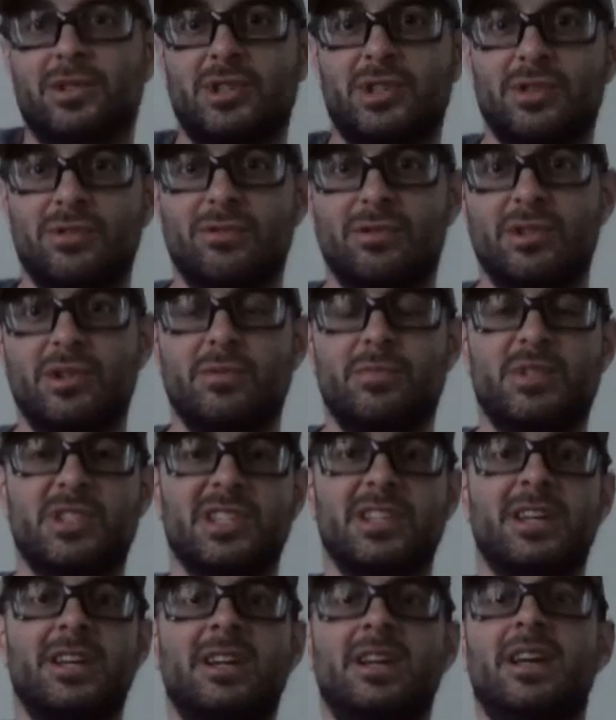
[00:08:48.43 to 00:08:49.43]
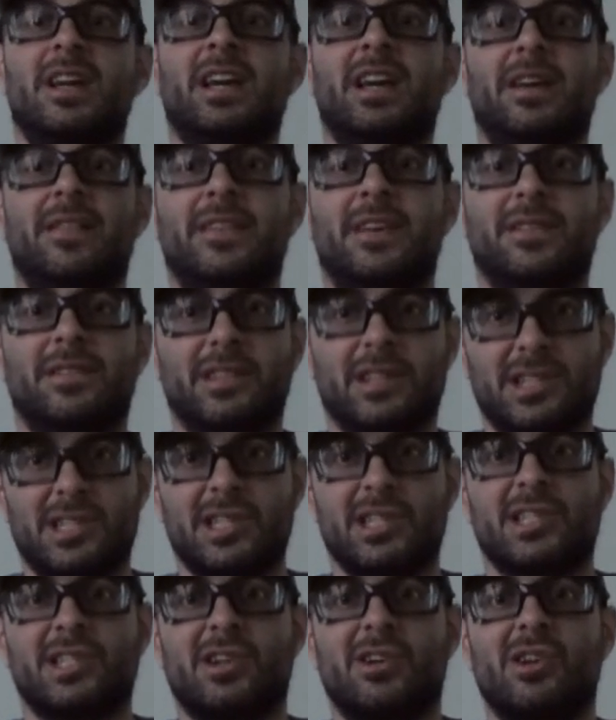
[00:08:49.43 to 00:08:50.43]
two loops, and then
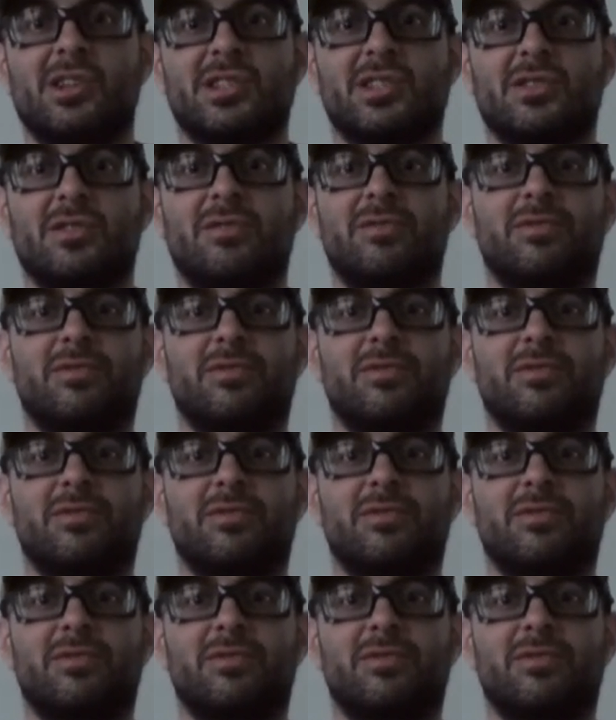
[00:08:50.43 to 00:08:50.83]
this is also